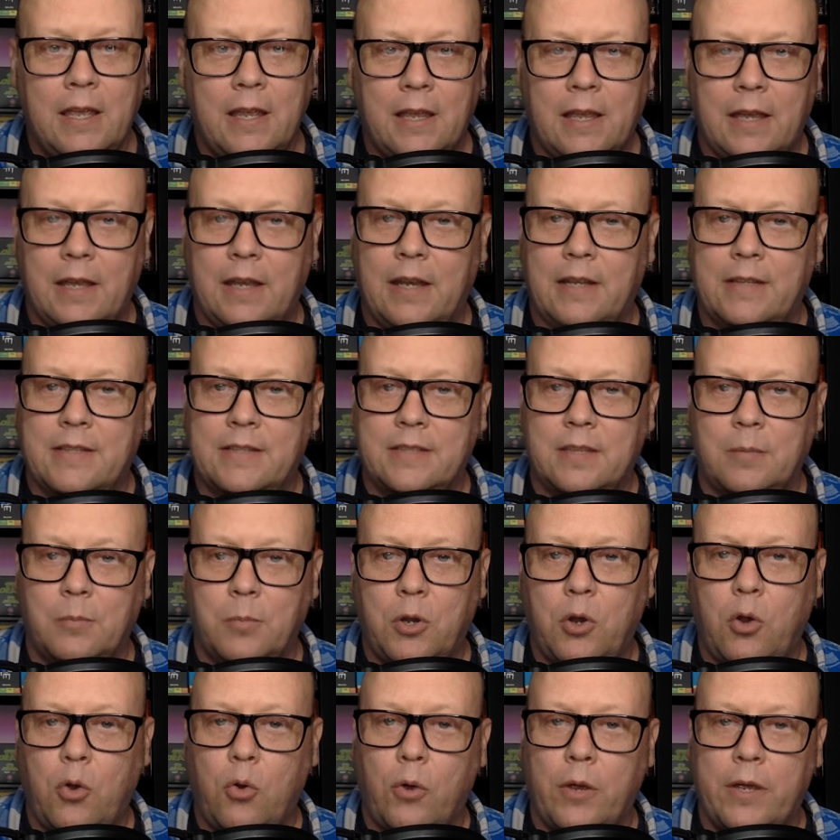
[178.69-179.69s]
And it's the
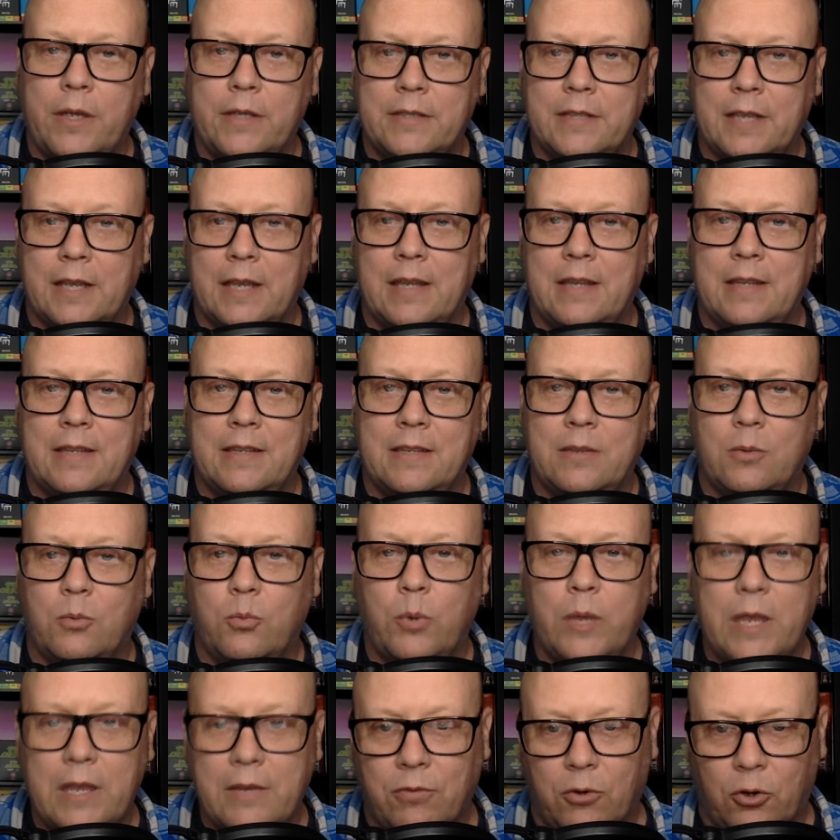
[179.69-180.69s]
McCoys and the
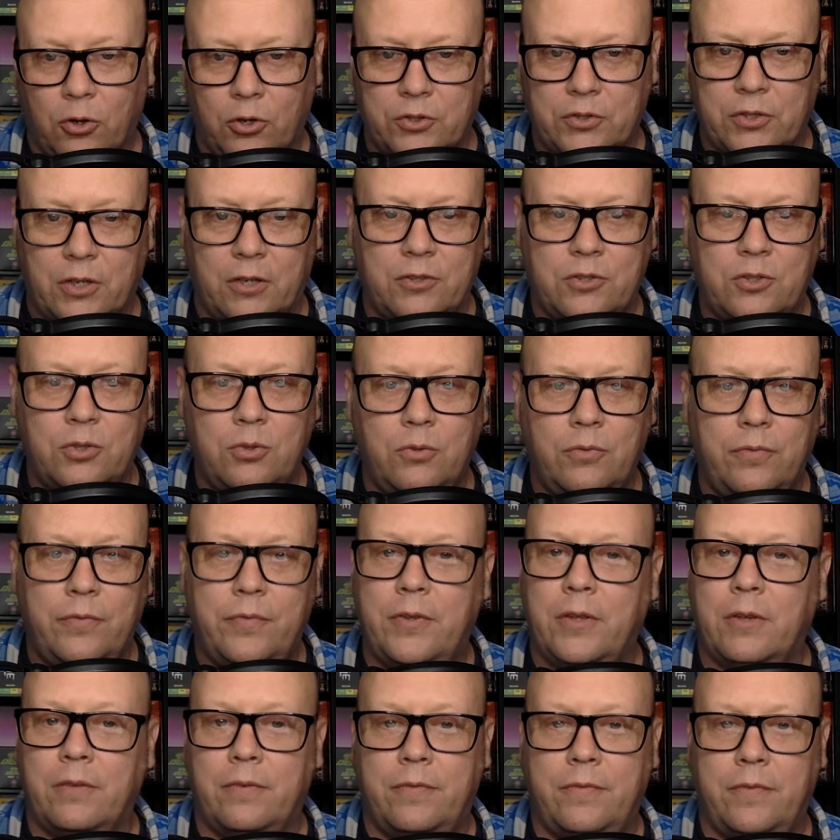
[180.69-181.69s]
Weavers are two
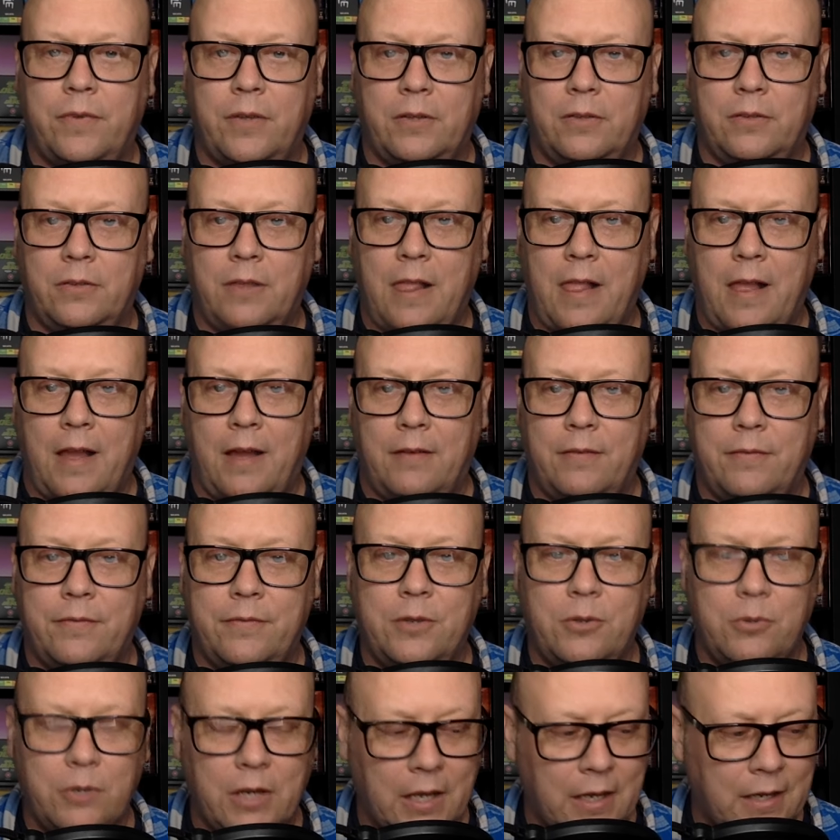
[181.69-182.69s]

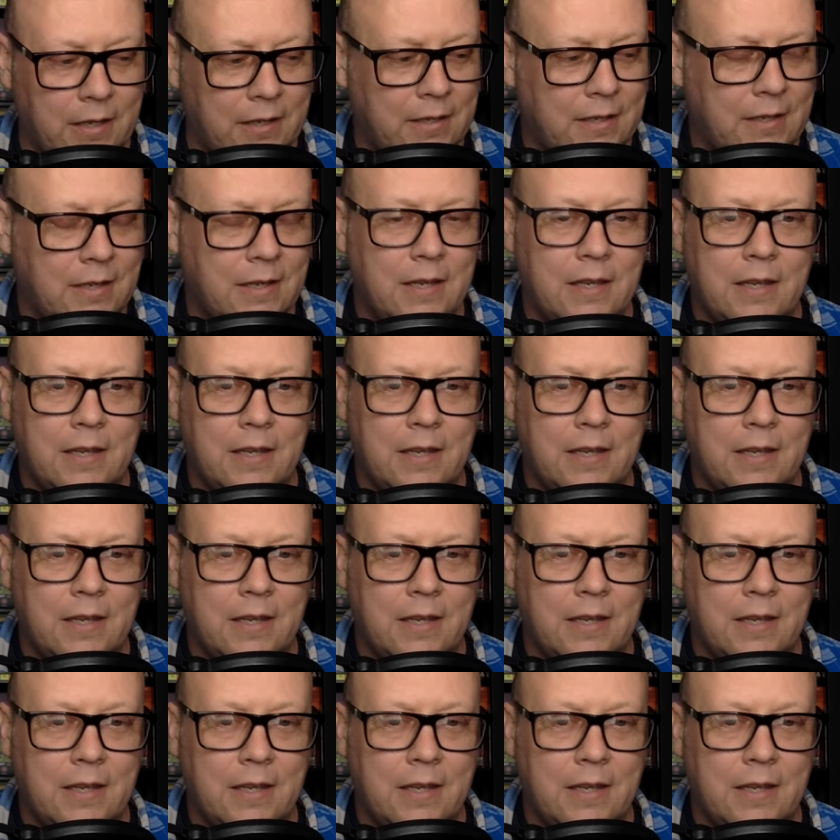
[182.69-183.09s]
feuding